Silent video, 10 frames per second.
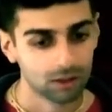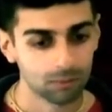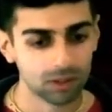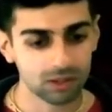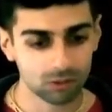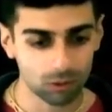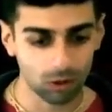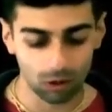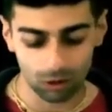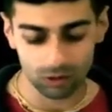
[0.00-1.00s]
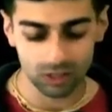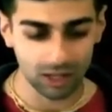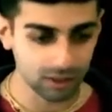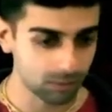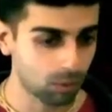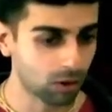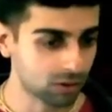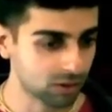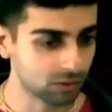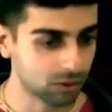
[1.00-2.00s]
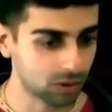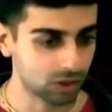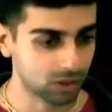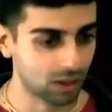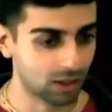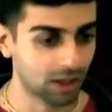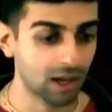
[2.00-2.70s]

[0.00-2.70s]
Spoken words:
Because we're all tiny parts of Krishna.